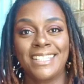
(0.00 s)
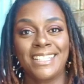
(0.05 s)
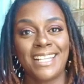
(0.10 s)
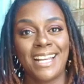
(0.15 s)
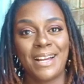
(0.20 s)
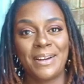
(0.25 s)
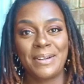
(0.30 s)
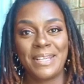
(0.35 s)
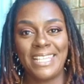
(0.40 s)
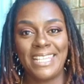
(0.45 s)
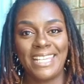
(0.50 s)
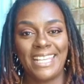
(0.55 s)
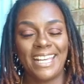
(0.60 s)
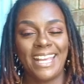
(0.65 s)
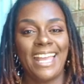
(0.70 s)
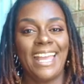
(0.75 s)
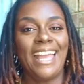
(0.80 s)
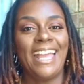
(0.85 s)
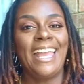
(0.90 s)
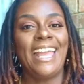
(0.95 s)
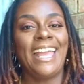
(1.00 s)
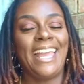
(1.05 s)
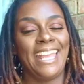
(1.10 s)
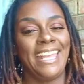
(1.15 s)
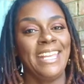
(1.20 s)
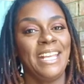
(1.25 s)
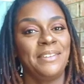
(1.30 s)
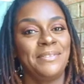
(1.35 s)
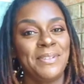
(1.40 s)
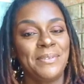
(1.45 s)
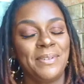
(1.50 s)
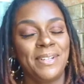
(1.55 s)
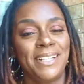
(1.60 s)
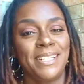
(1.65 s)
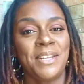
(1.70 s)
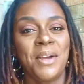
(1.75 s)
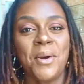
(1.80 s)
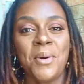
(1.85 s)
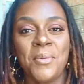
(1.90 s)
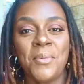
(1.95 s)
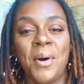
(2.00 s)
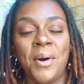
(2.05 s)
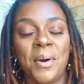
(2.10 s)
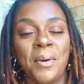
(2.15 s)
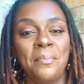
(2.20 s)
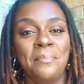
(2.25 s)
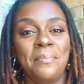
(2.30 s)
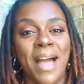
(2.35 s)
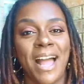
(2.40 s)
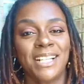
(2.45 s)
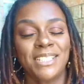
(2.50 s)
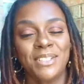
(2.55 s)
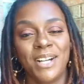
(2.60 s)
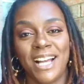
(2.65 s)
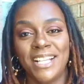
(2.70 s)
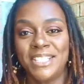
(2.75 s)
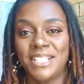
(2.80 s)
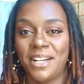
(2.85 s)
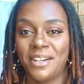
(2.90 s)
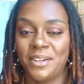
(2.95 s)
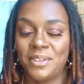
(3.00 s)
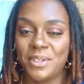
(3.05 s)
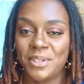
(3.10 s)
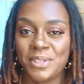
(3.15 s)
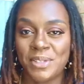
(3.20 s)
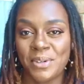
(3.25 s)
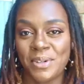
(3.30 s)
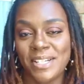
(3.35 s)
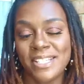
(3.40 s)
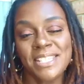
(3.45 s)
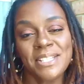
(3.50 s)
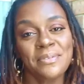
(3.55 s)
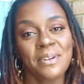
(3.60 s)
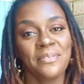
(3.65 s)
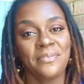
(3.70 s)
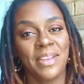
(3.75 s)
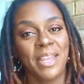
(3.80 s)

out here hey everyone welcome back to our channel the soaring seaward